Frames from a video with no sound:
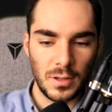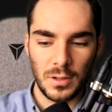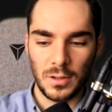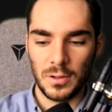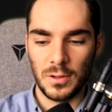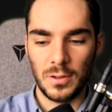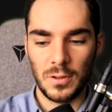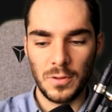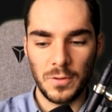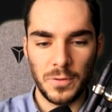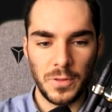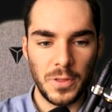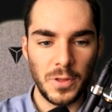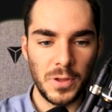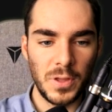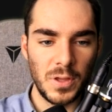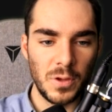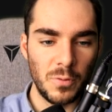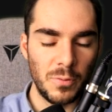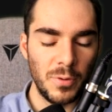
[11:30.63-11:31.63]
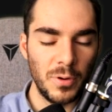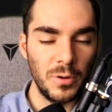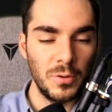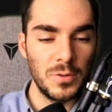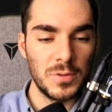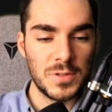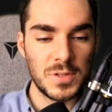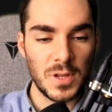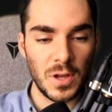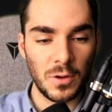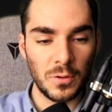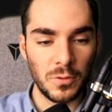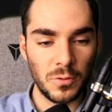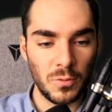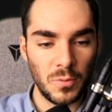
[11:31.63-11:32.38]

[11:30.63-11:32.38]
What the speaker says: the reload sound